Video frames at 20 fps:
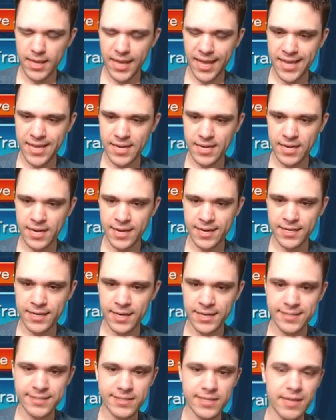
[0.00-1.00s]
eight, nine
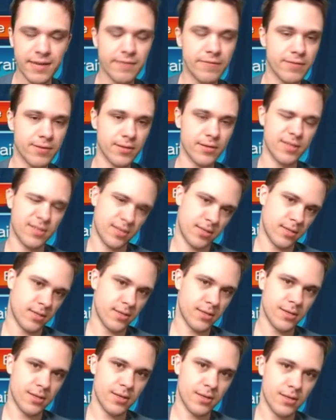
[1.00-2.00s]
days left
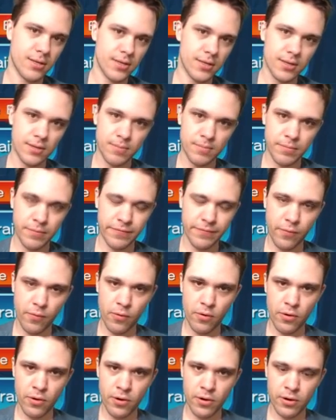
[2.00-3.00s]

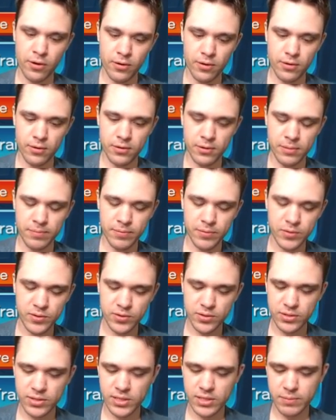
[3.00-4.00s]
before the
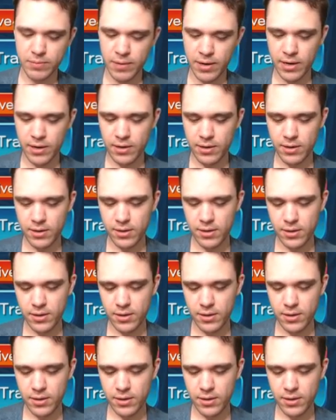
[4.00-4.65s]
boosters expire.